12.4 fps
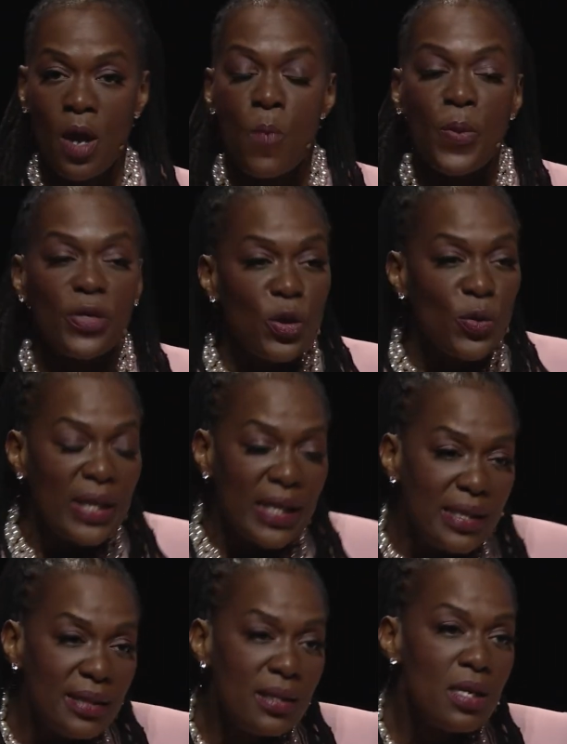But there
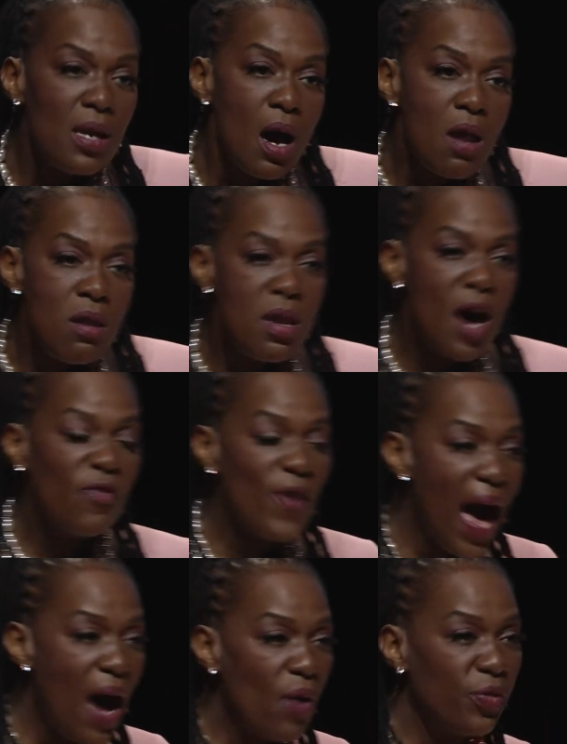isn't enough
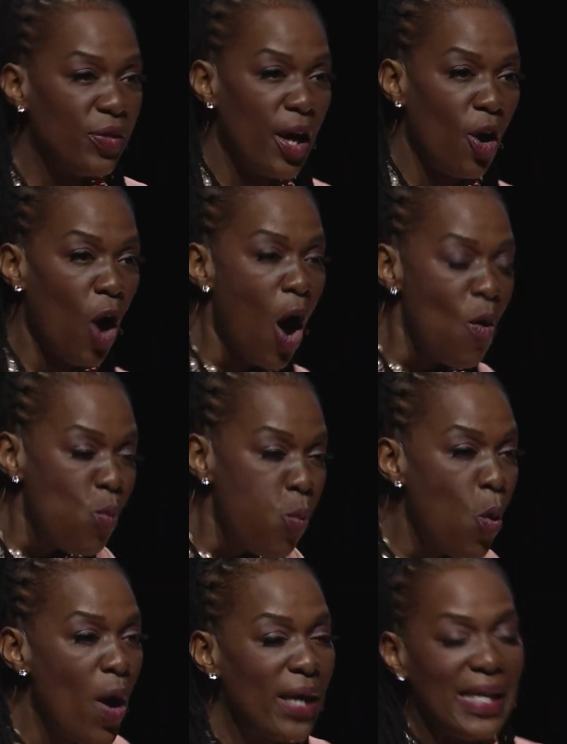out there on
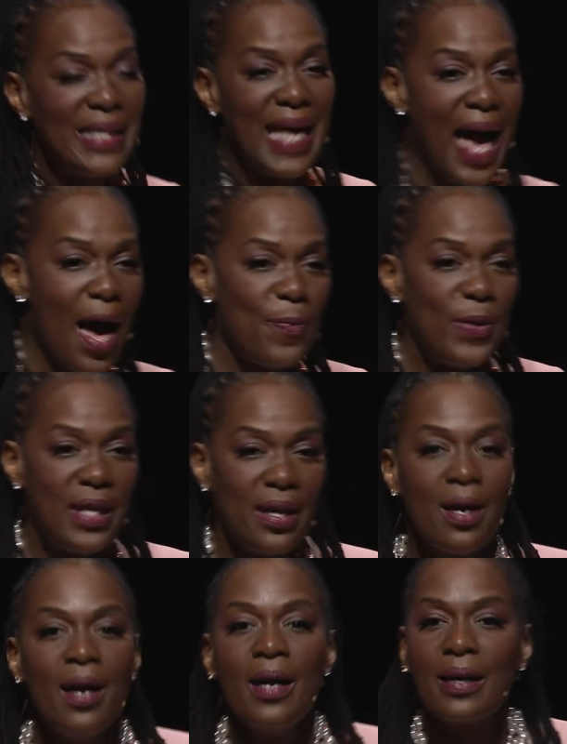what is happening
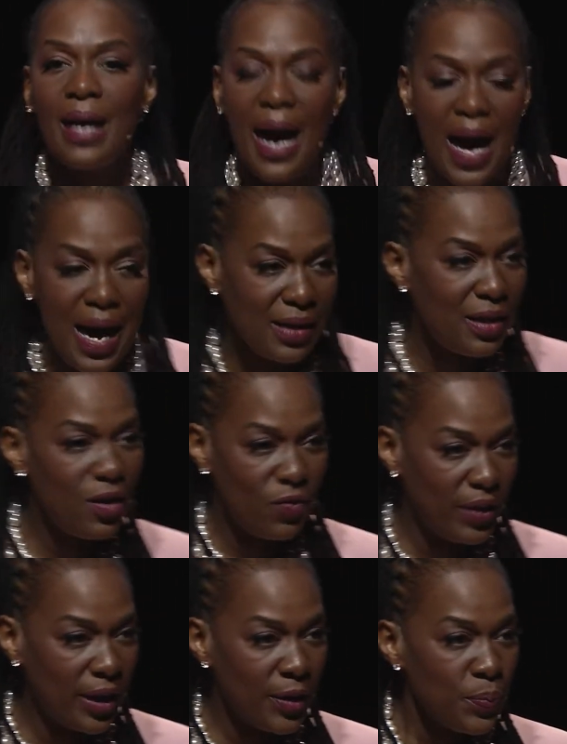
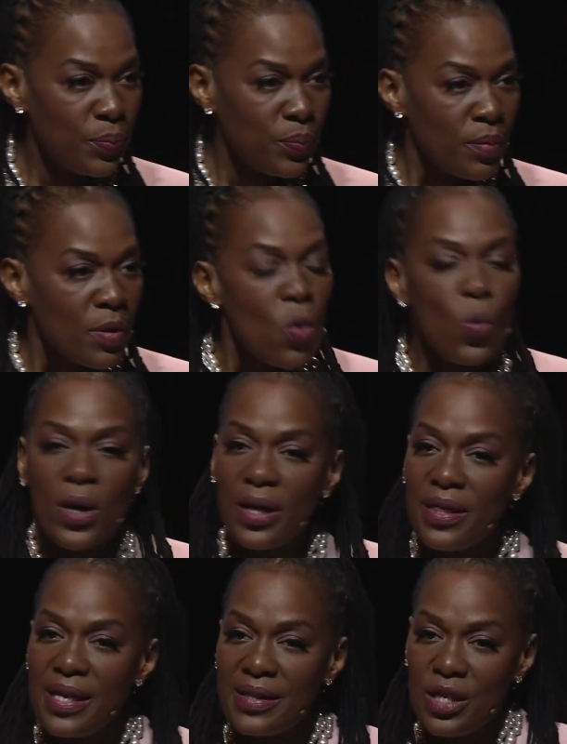cognitively. One
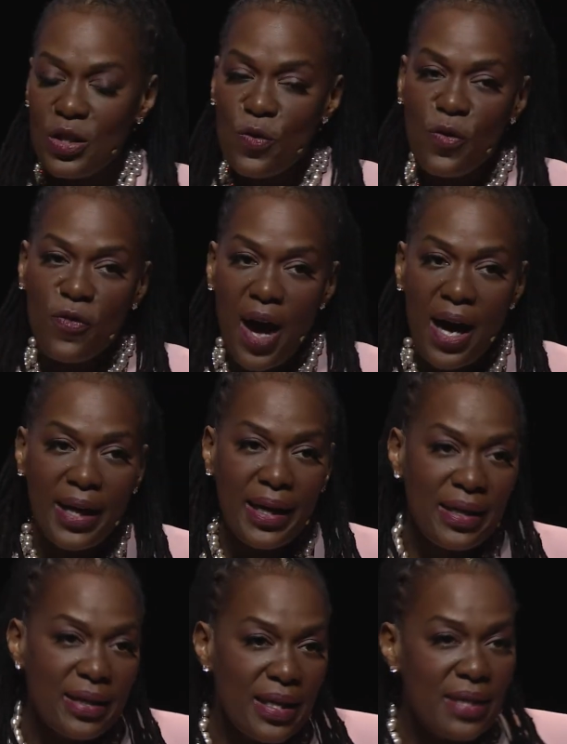of the things that you
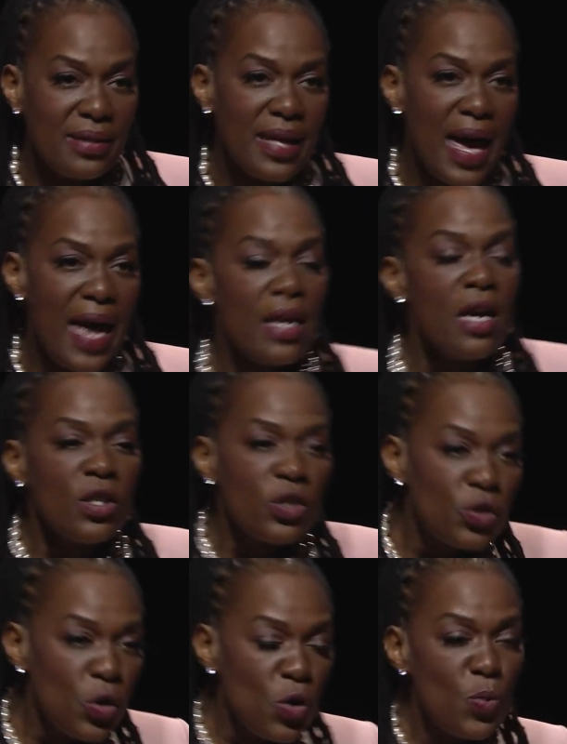find is that
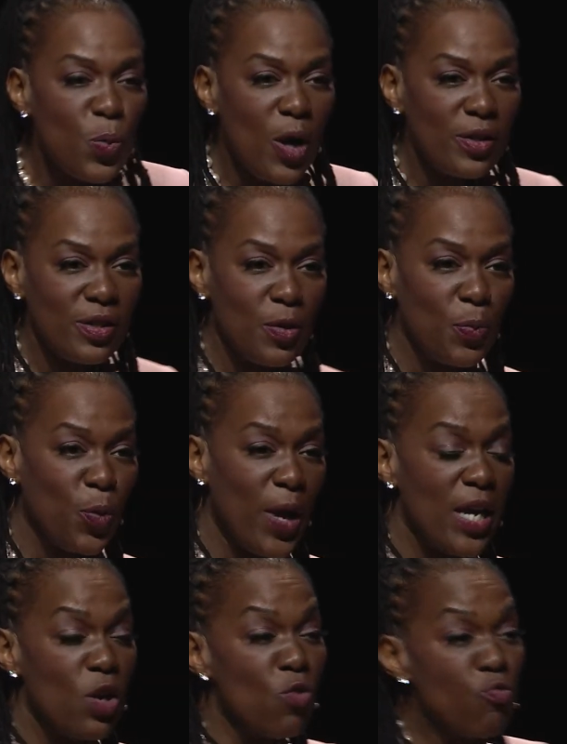certain parts of the
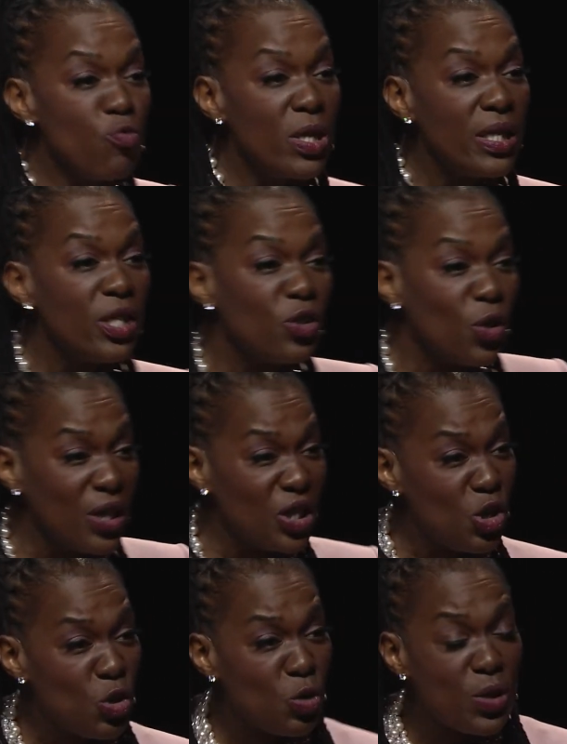brain are really starting
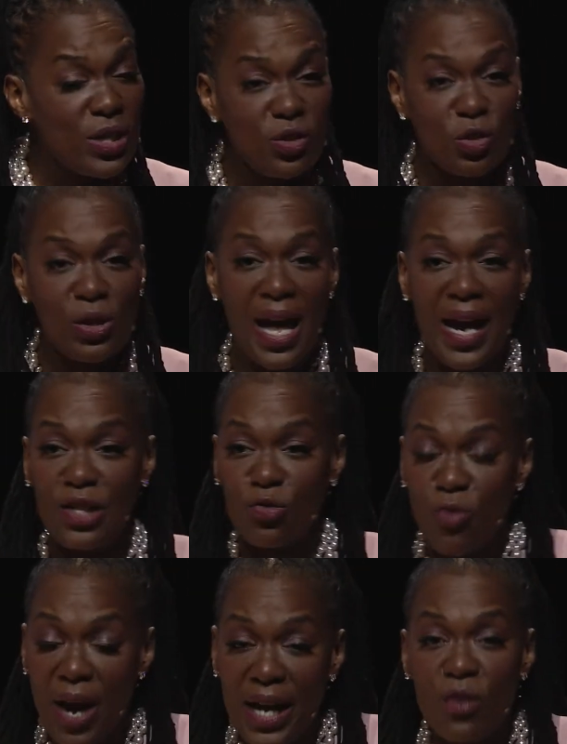to crystallize
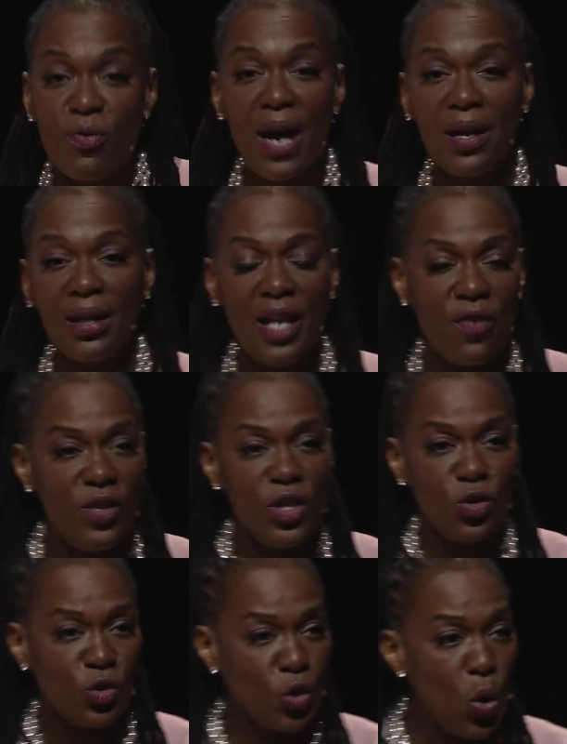right around 11
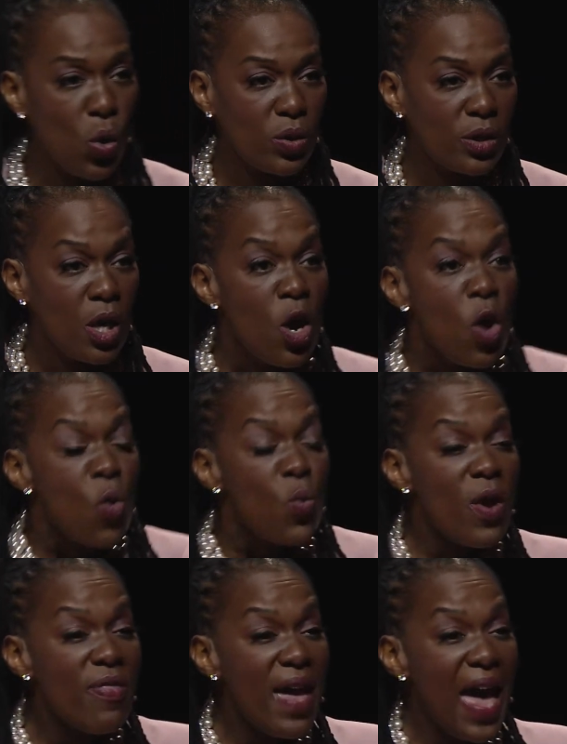years old,
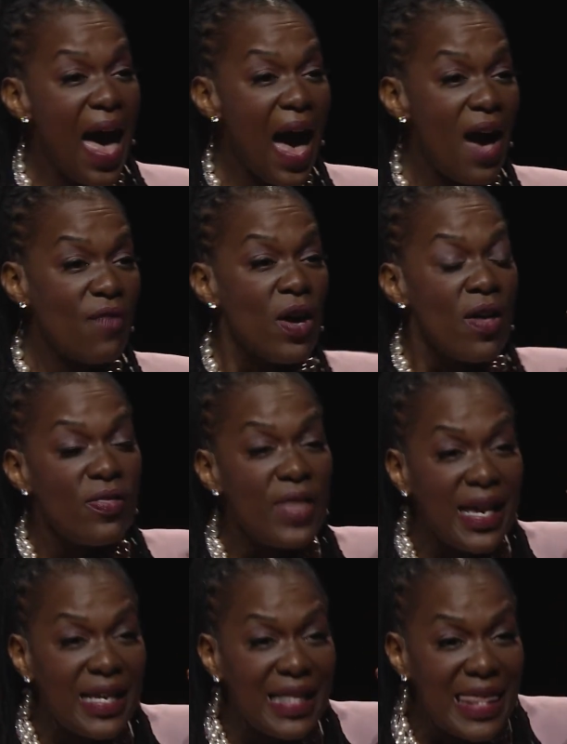where they
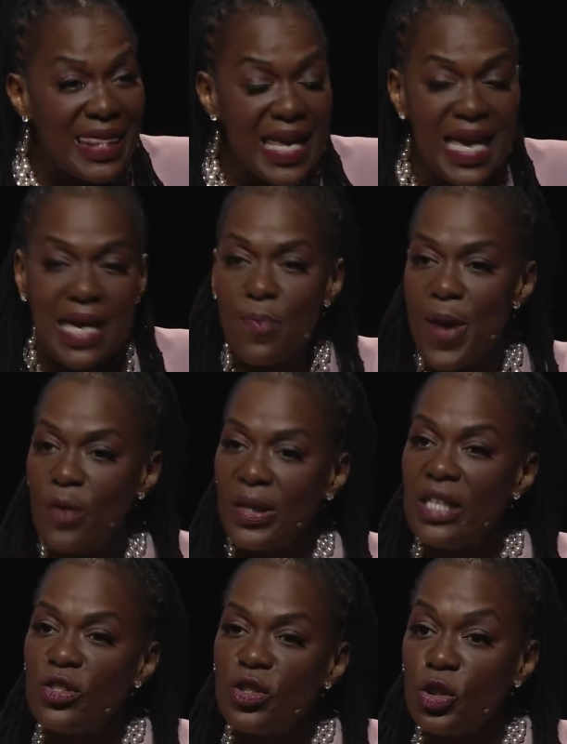can think about
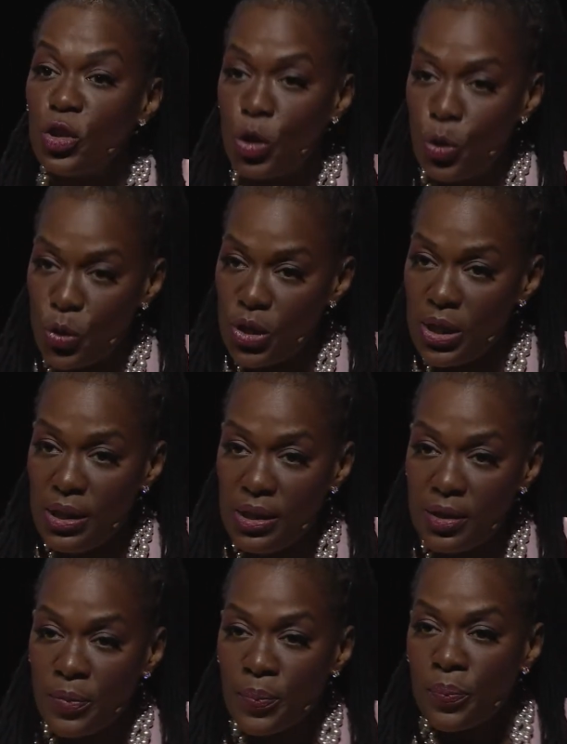
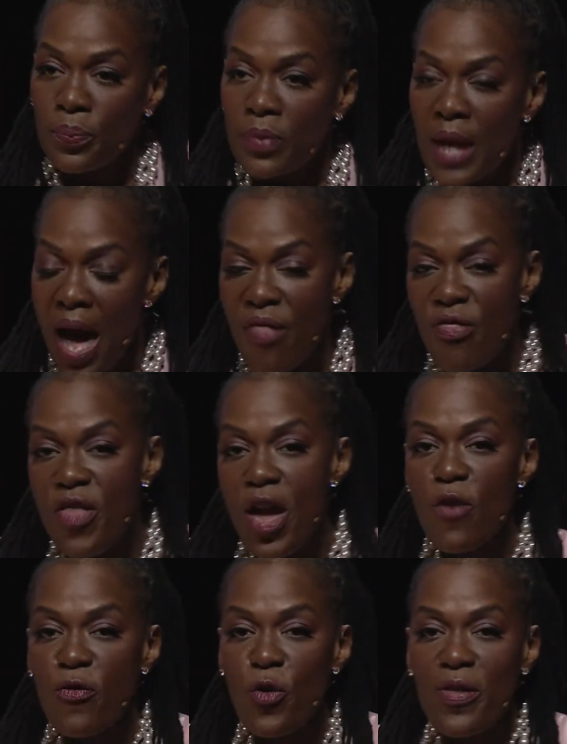institutions, and
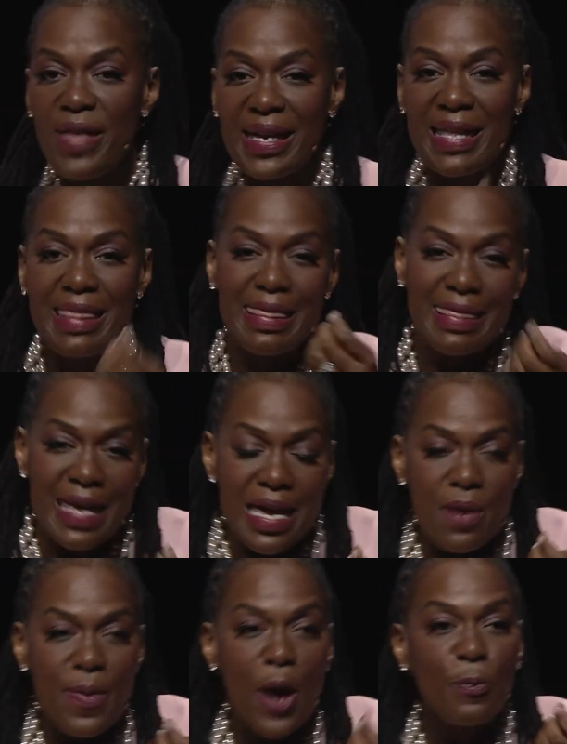therefore they can think
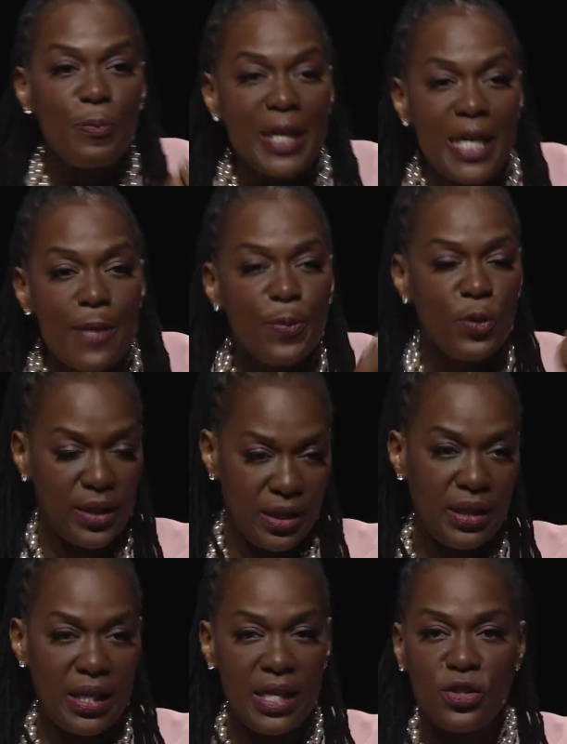about people
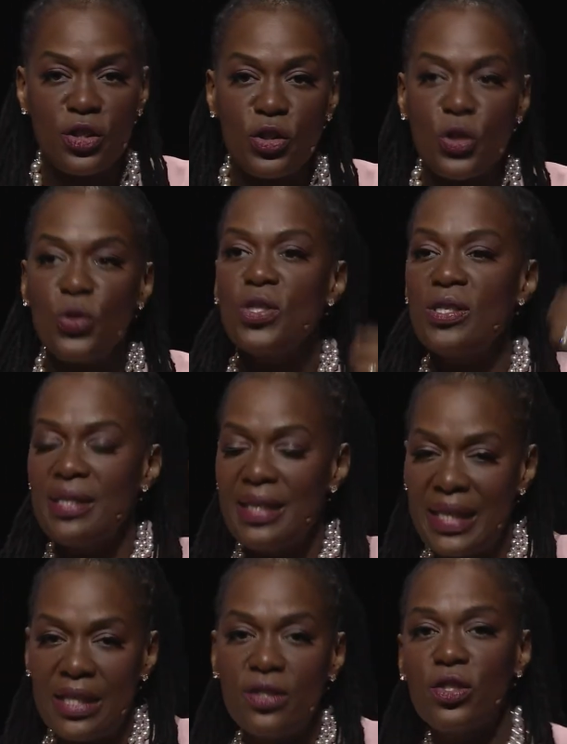in institutions
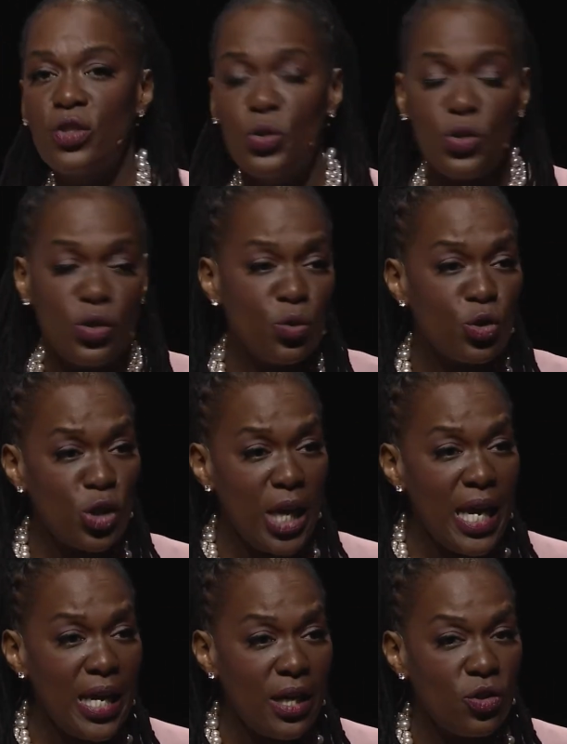and institutional
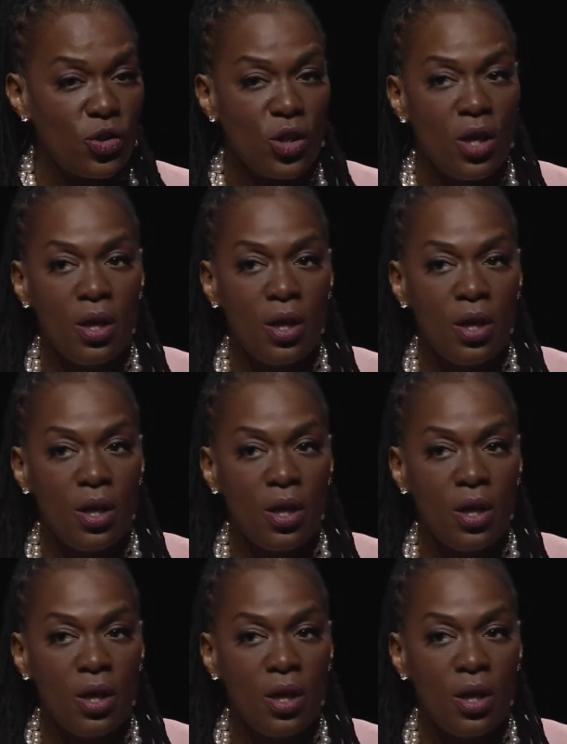change.